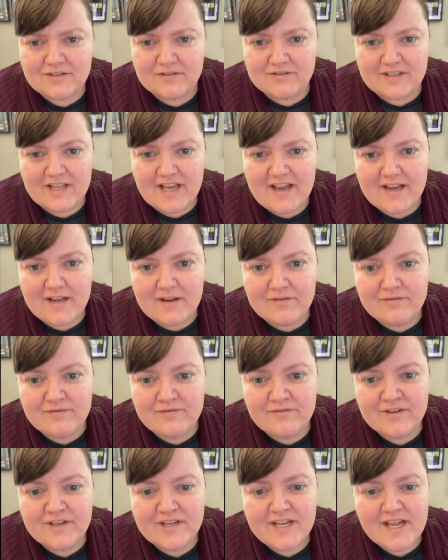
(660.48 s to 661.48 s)
your
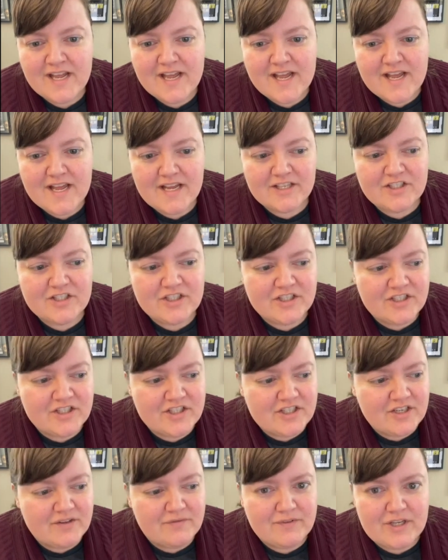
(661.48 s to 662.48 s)
life. Just
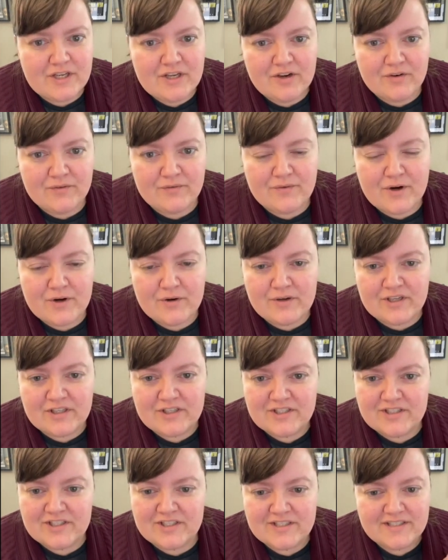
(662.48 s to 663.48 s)
shifting your
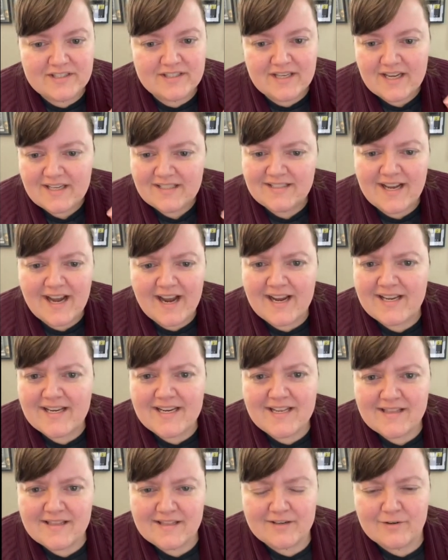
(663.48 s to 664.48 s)
focus just a
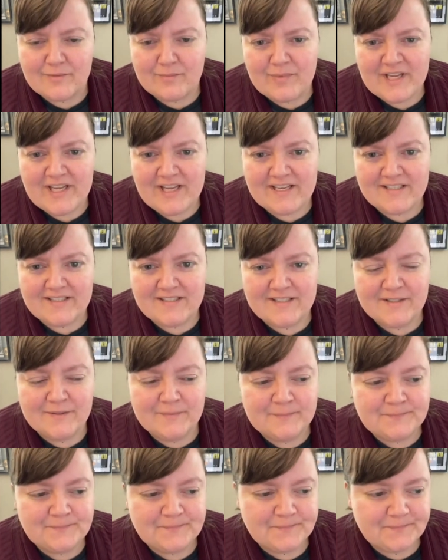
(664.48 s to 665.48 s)
tiny little bit.
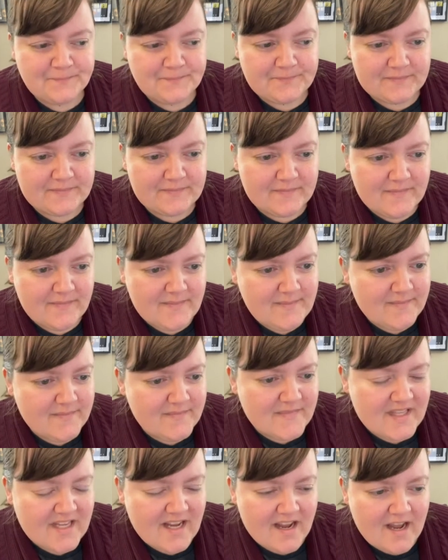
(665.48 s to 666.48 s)

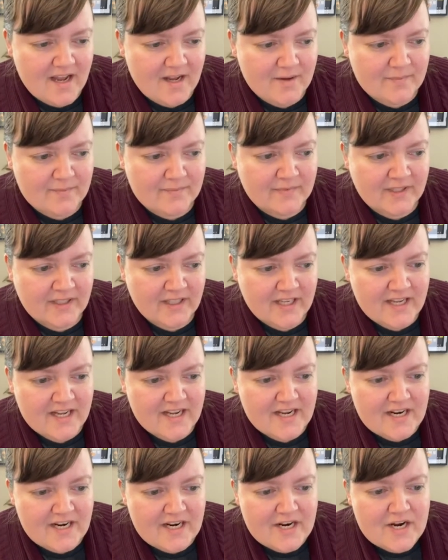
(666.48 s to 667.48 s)

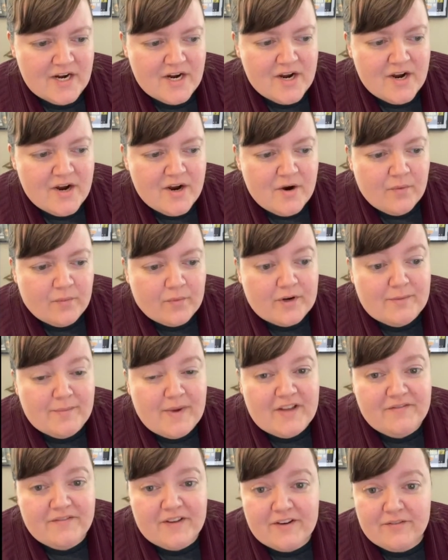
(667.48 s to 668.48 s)
One of
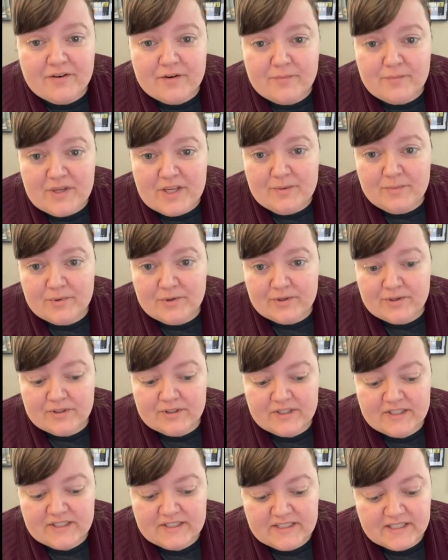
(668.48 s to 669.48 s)
my favorite
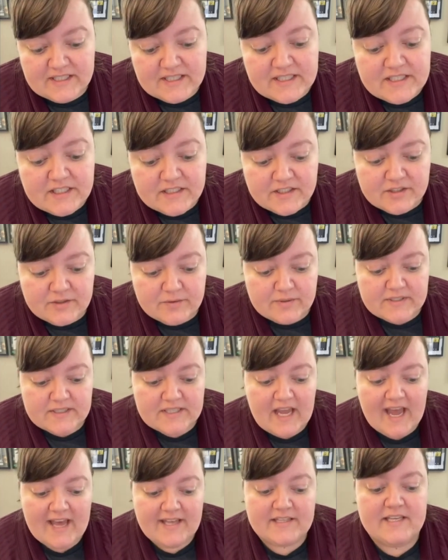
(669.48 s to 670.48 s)
people to listen to is
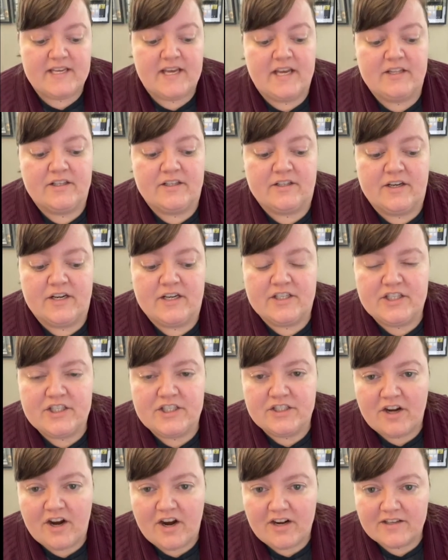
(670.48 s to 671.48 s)
Kathy Heller, and she
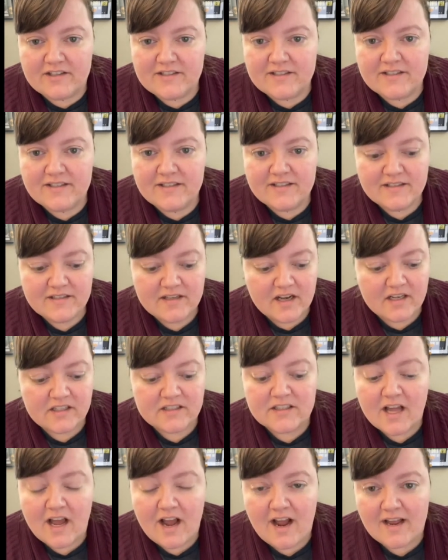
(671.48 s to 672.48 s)
talks a
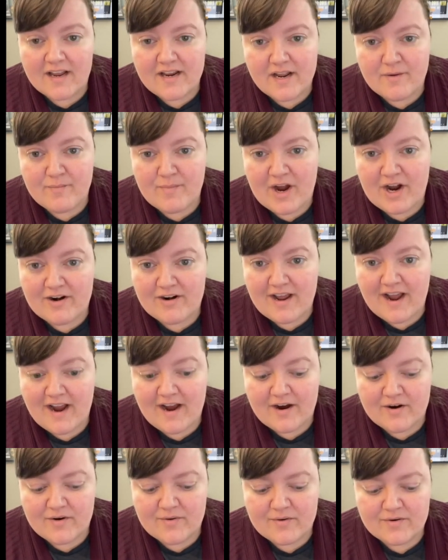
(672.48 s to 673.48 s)
lot about
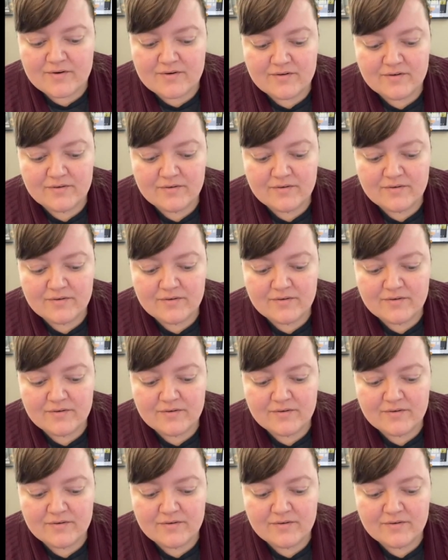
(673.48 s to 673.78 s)
how